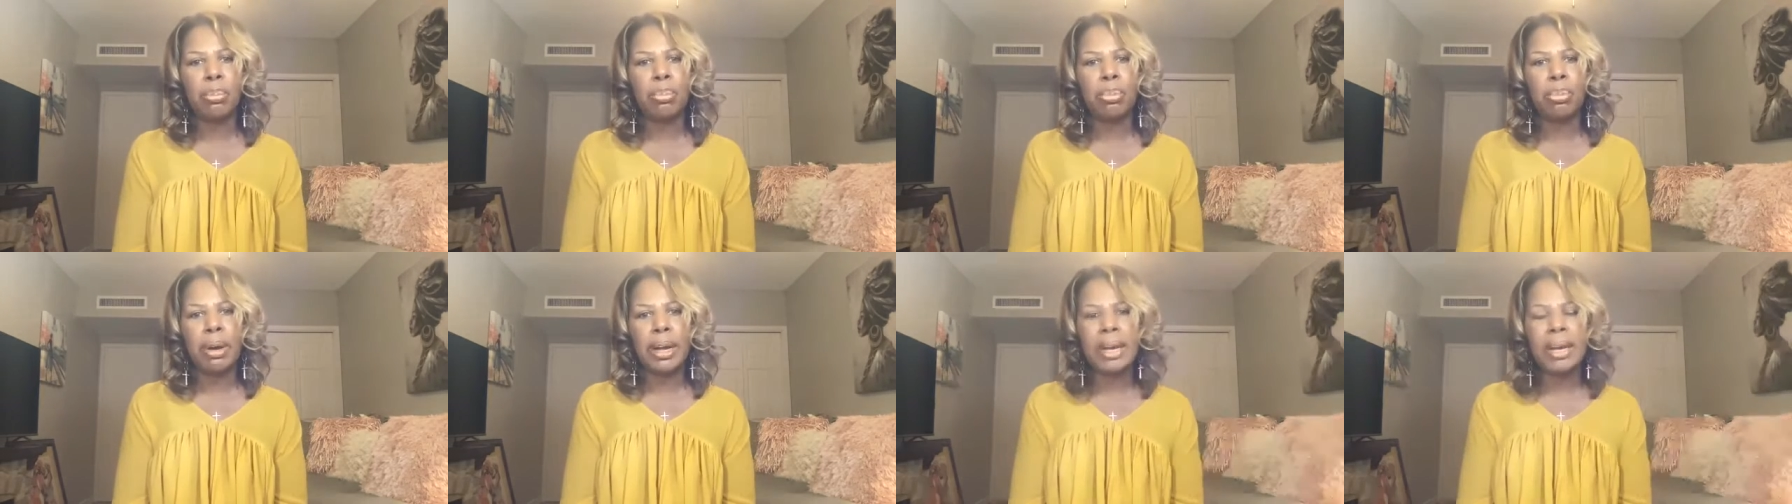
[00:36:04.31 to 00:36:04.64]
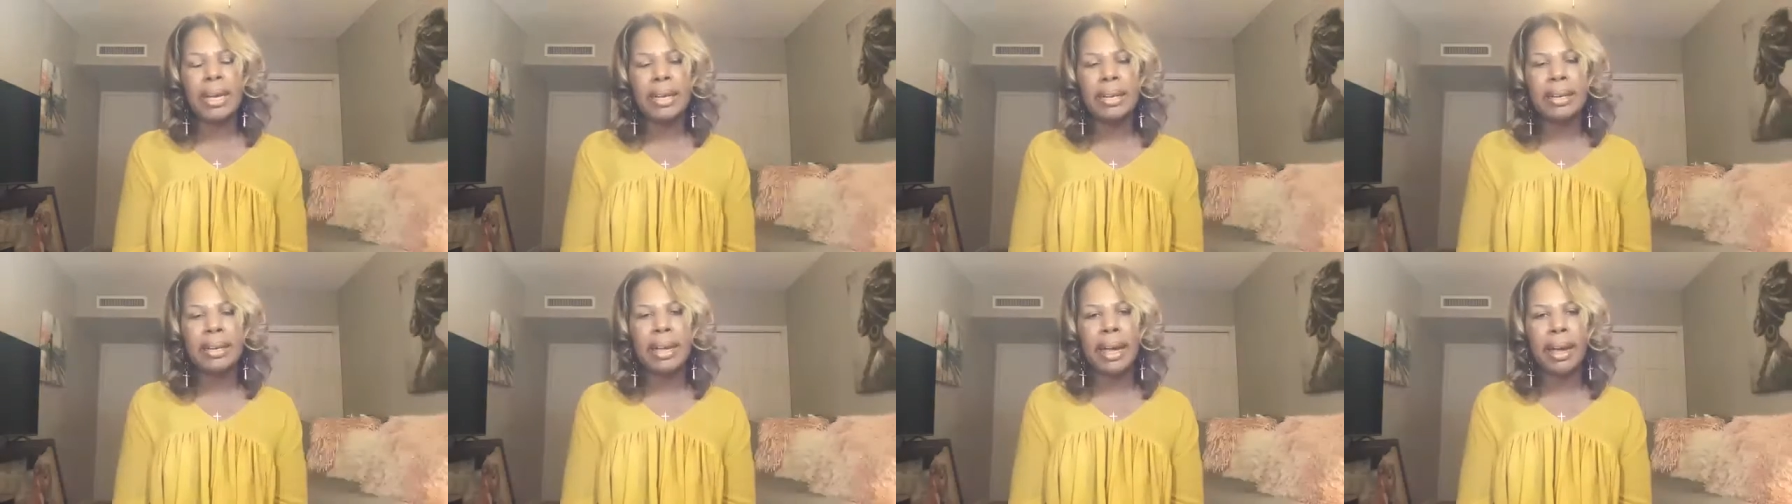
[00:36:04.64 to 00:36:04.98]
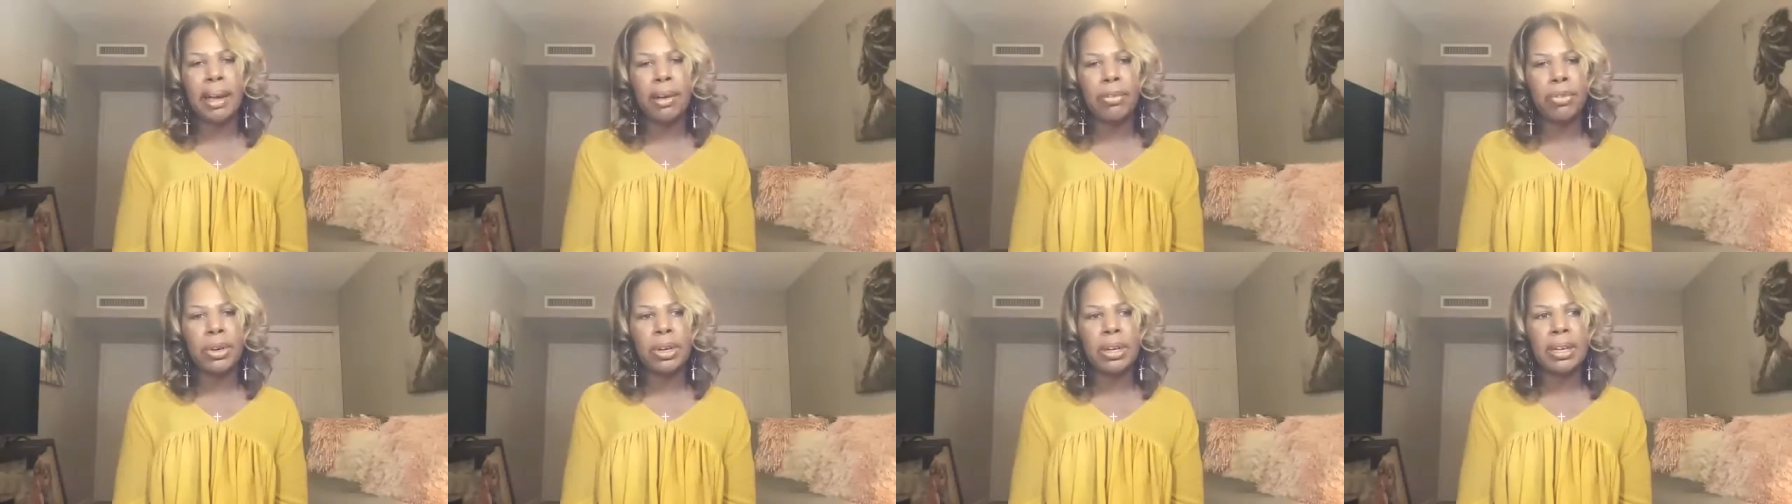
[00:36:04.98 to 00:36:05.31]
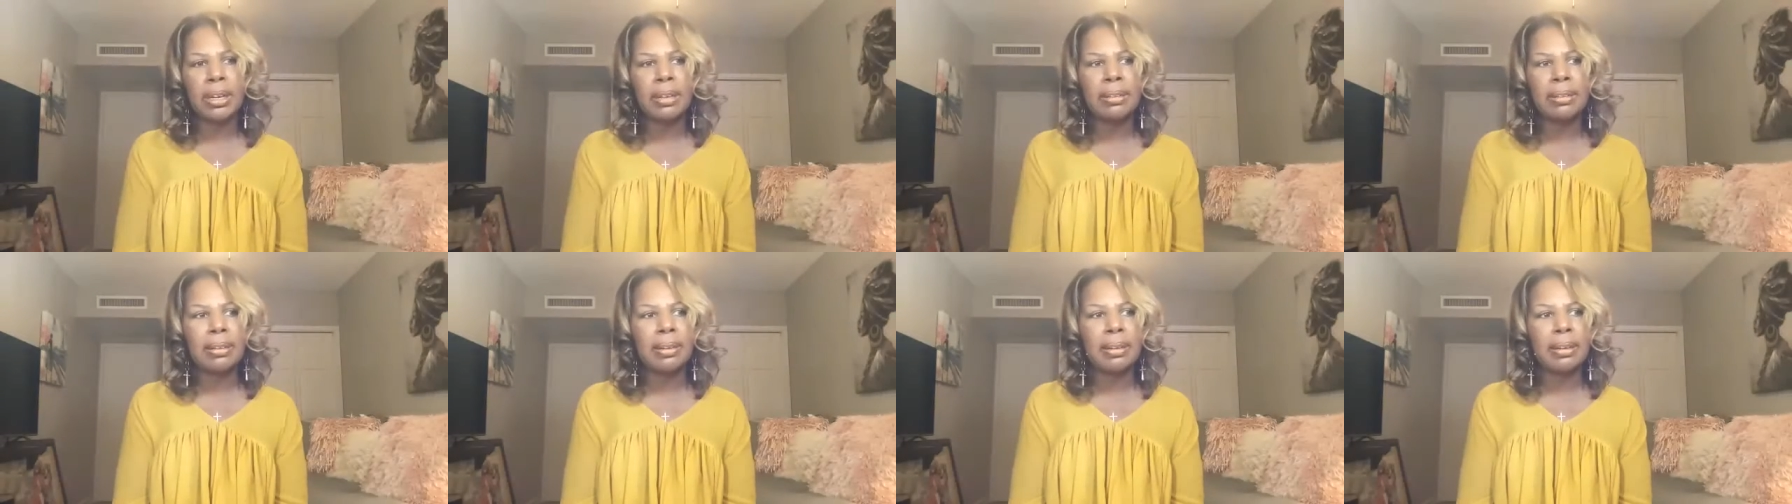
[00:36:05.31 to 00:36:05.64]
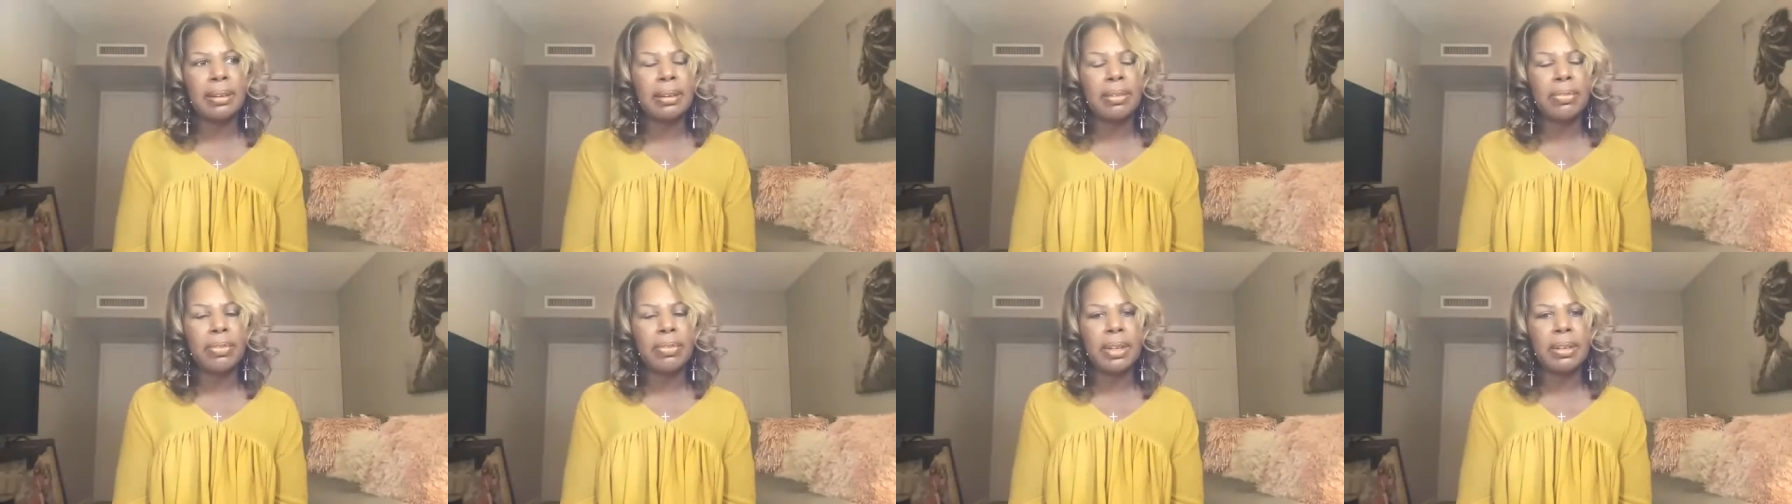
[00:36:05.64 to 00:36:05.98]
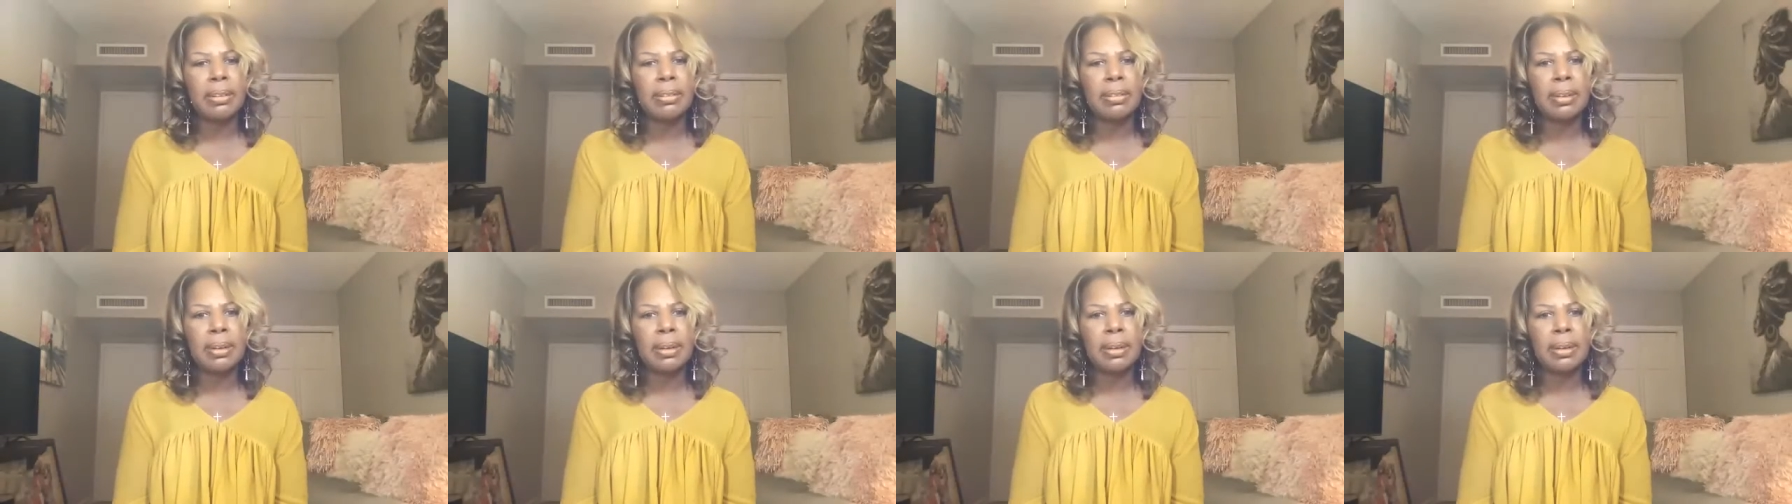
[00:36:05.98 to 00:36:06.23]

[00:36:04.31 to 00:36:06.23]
break it down for us and give us